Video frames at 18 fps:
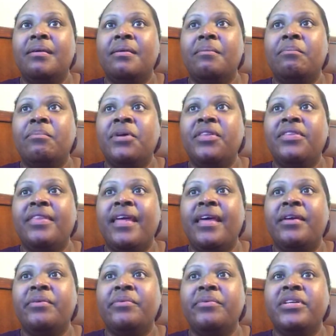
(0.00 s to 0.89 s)
But
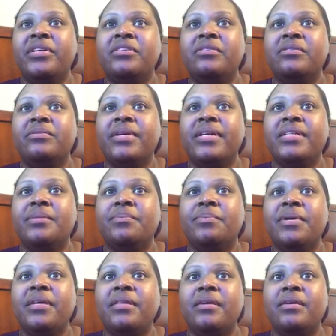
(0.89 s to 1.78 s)
that original
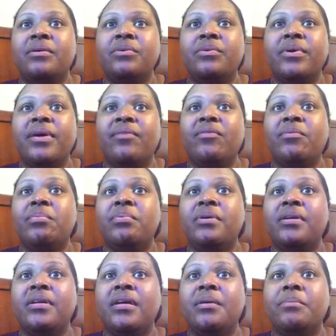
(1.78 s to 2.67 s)
recipe that whoever
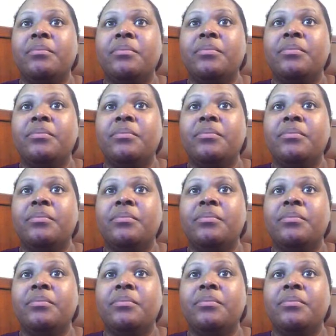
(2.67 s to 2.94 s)
put up